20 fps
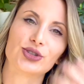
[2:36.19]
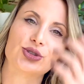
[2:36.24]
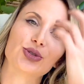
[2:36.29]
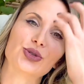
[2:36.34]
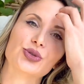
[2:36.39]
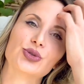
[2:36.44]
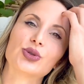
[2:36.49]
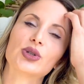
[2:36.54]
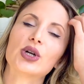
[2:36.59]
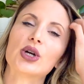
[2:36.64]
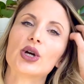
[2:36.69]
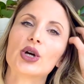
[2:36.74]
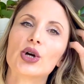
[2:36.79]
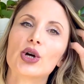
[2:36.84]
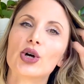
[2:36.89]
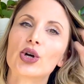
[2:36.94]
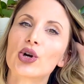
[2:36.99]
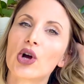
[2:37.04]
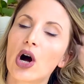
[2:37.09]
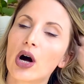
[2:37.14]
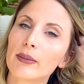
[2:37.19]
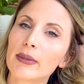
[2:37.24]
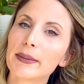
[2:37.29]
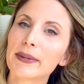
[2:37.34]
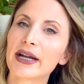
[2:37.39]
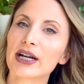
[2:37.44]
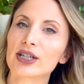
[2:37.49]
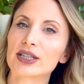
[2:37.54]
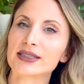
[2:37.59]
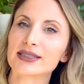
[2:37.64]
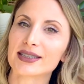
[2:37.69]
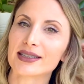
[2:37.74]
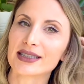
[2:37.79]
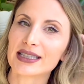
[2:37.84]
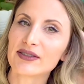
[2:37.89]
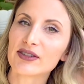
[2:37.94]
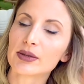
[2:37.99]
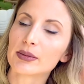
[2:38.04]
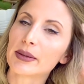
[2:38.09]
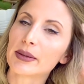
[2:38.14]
to call my parents and leave them a